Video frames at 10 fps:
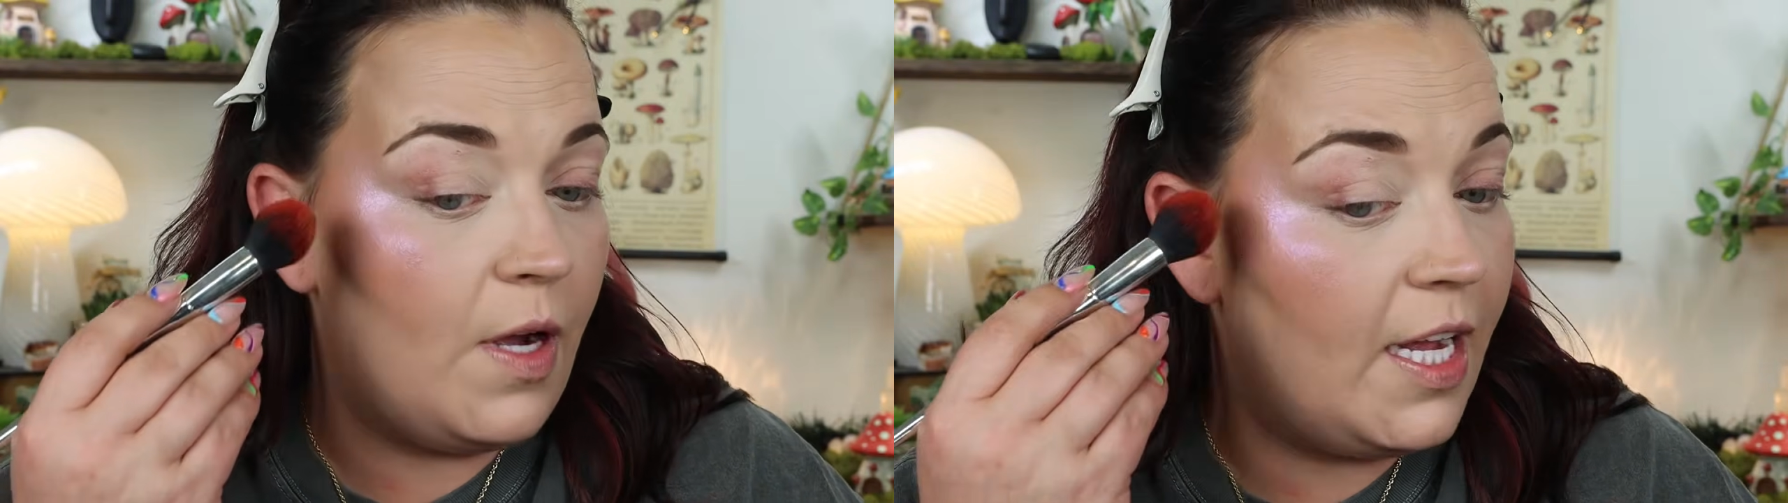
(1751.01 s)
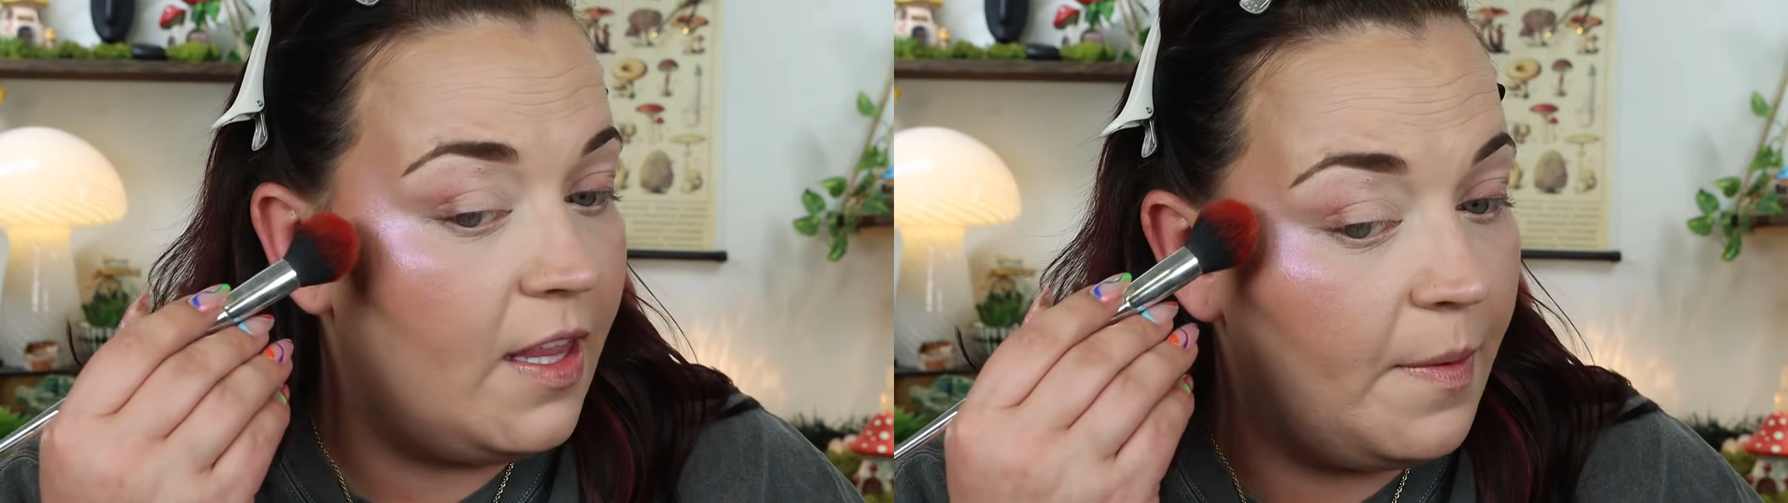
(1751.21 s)

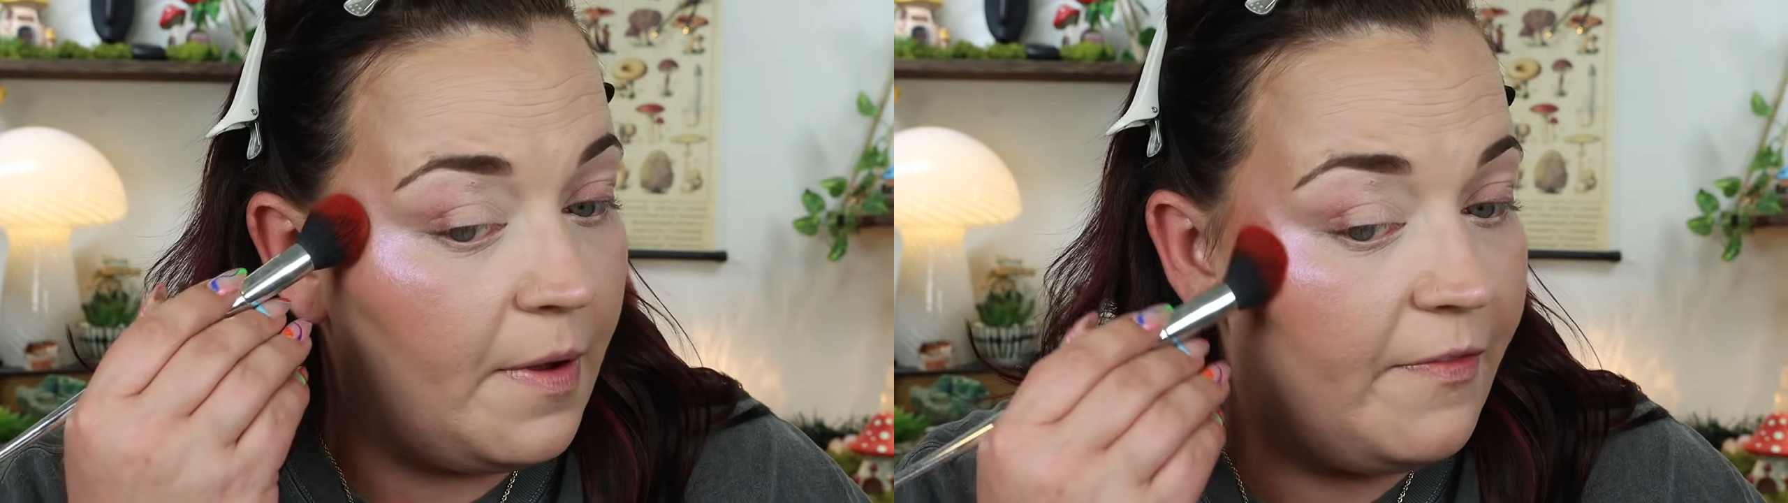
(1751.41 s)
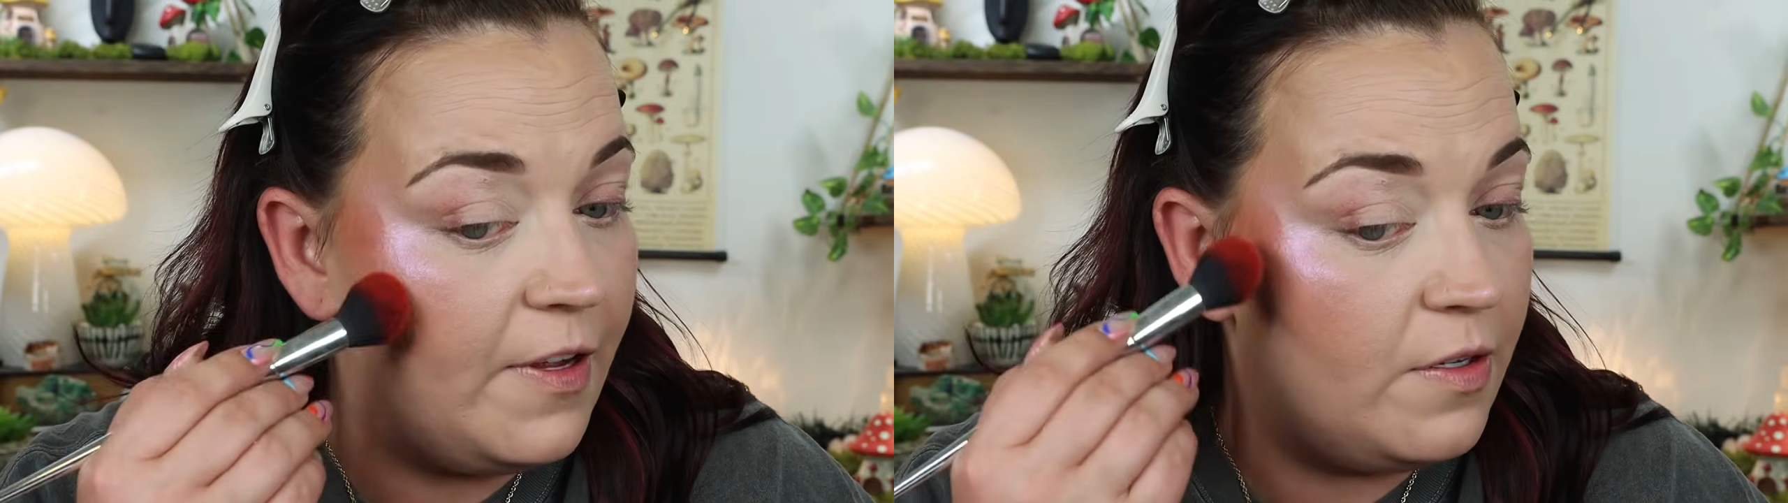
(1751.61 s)
I get them
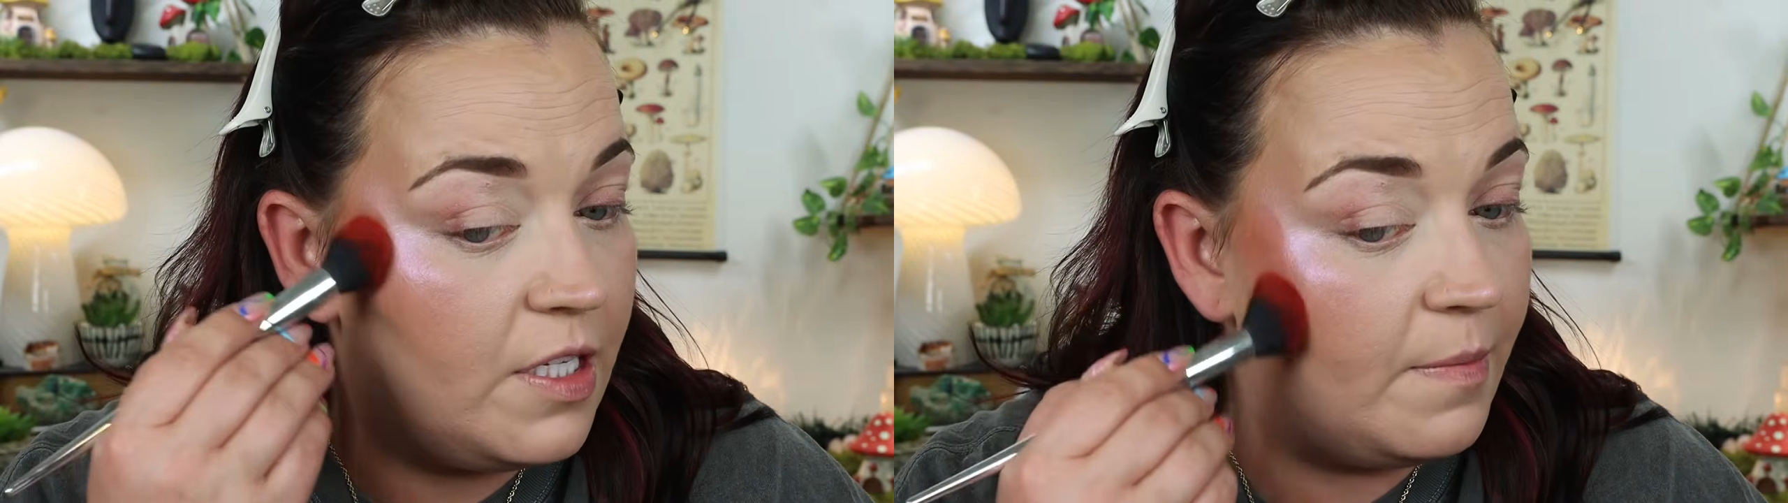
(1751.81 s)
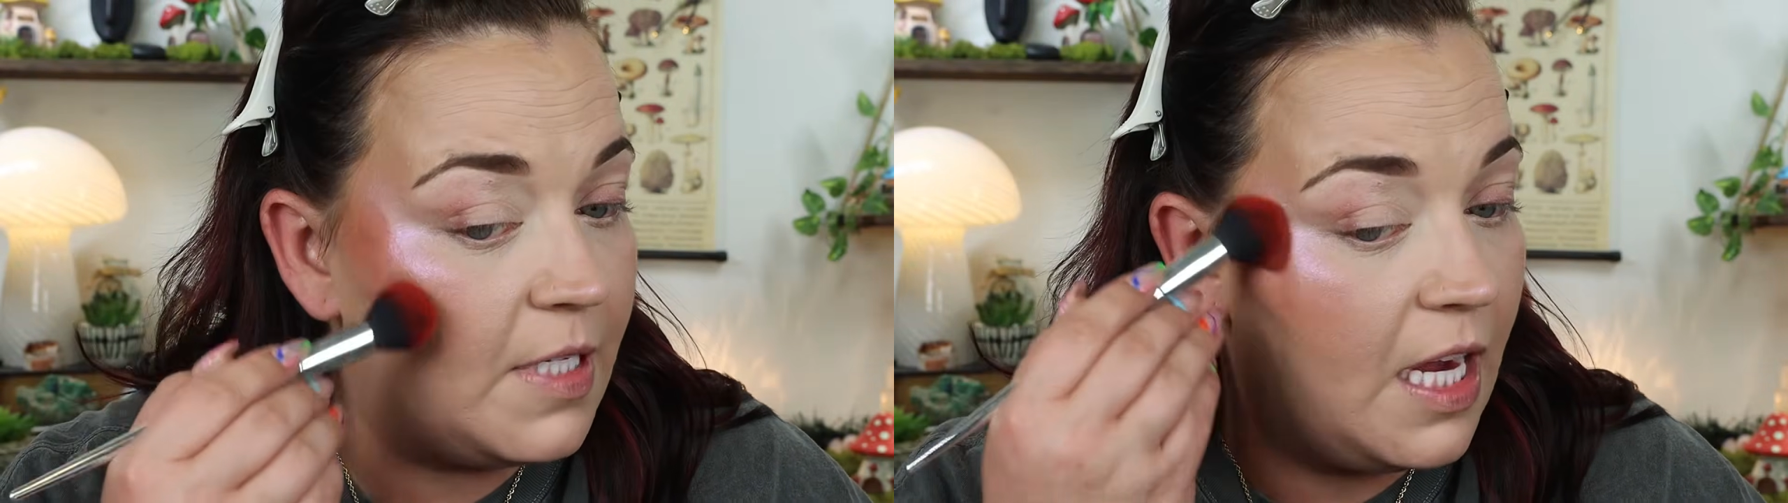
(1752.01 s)
confused
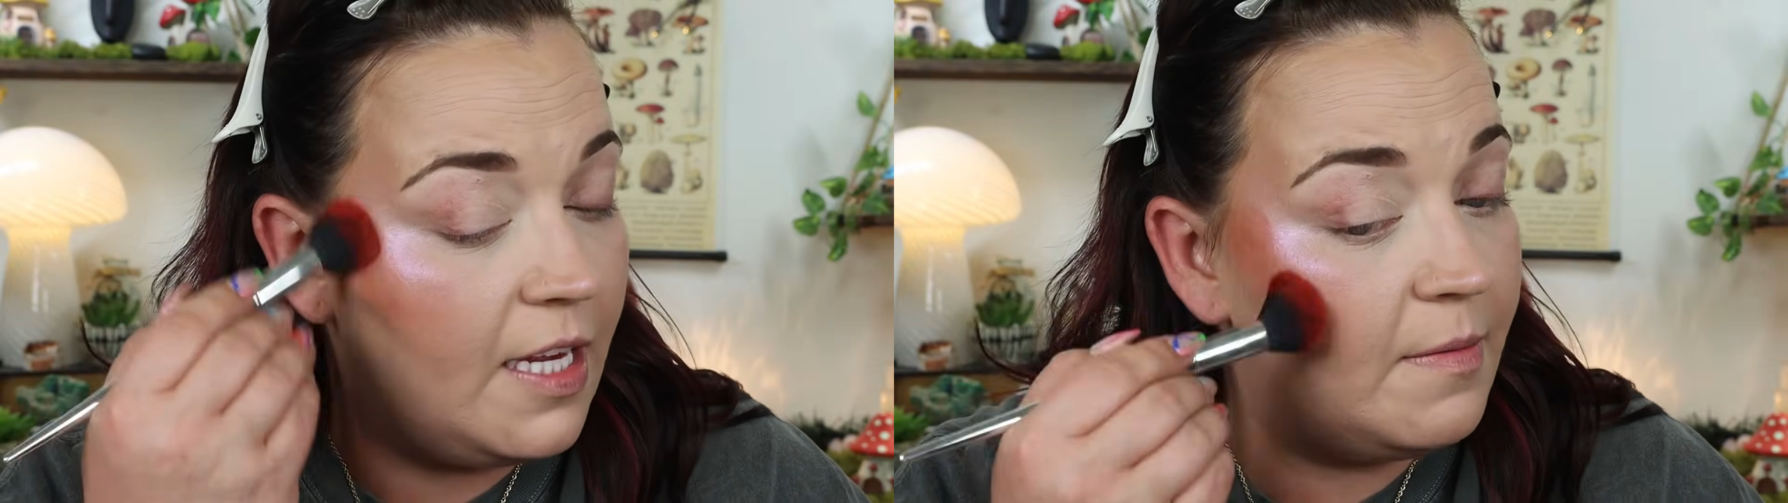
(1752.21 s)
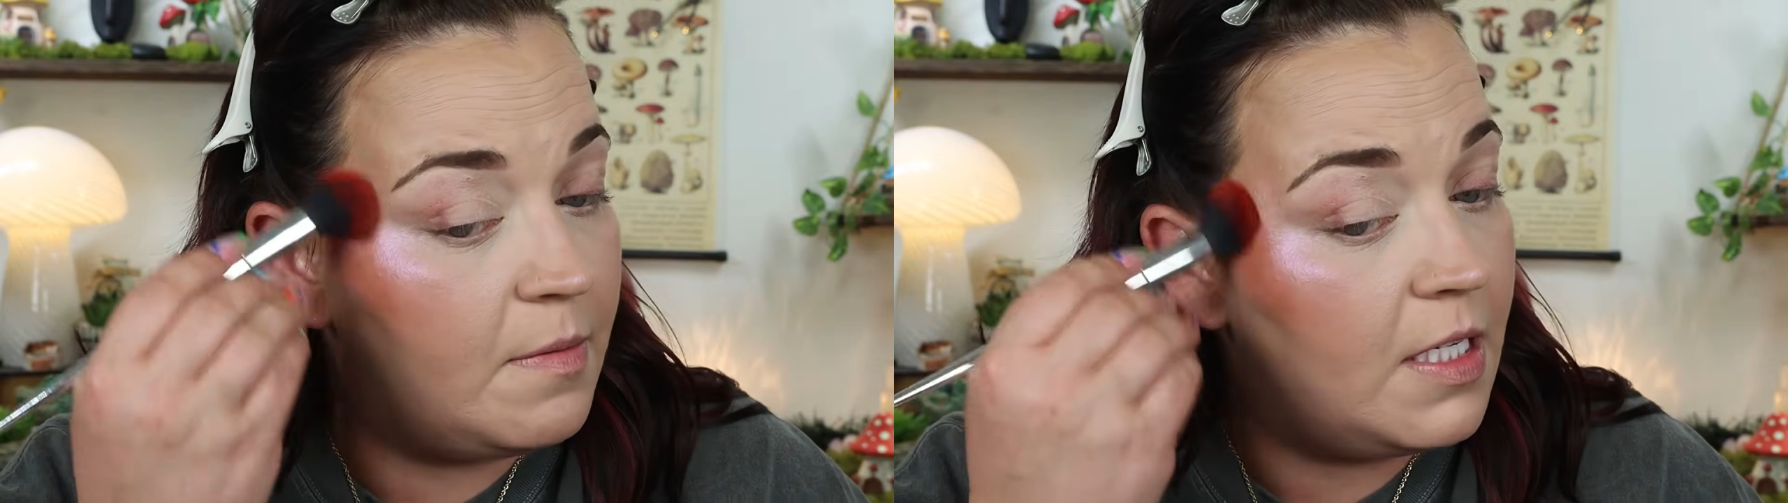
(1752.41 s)

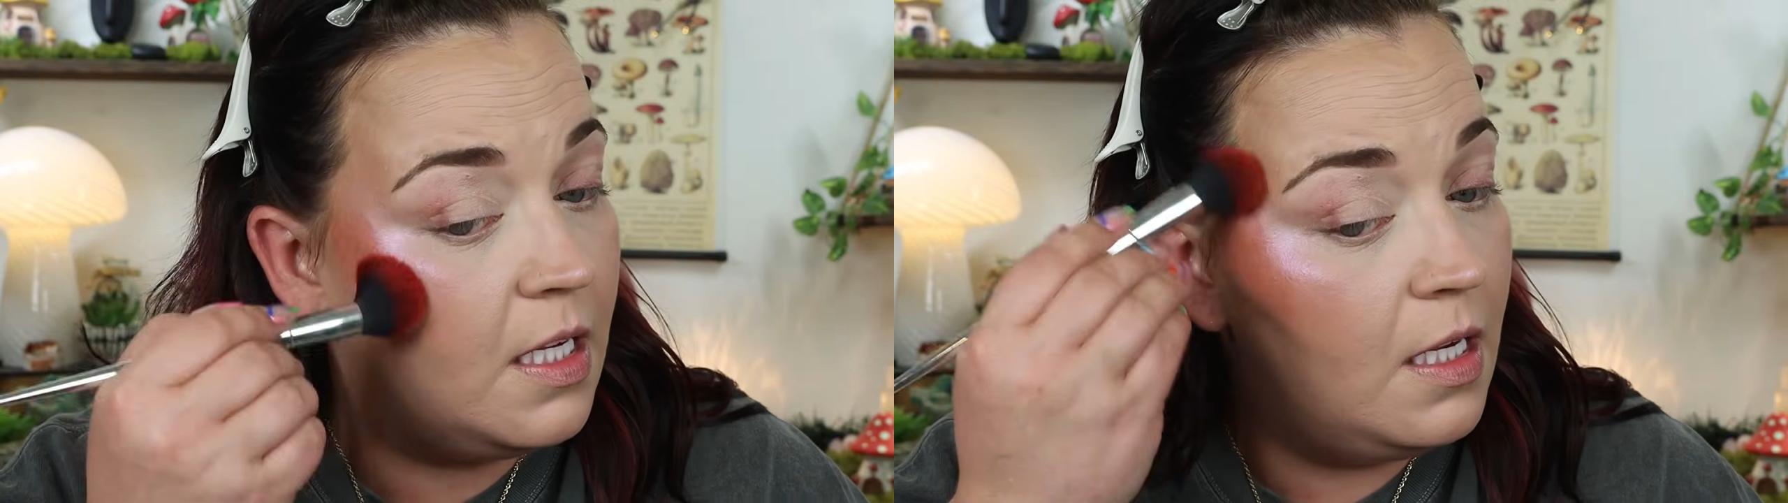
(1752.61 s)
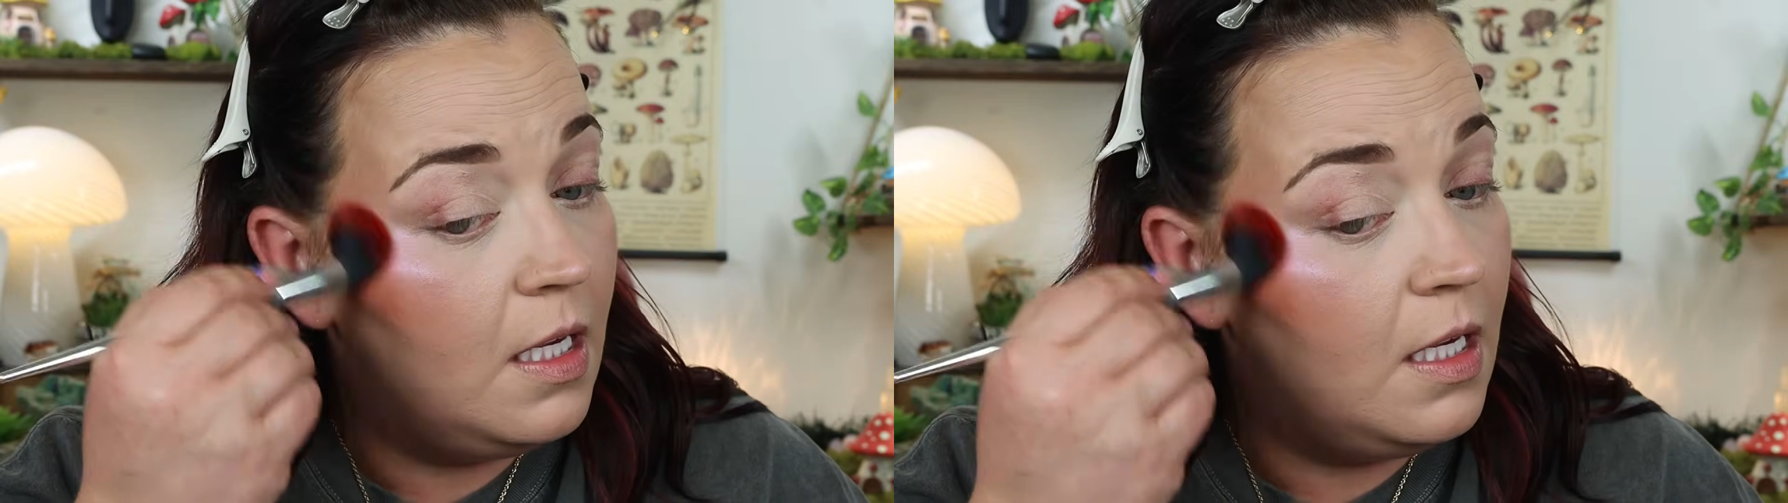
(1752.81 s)
sometimes.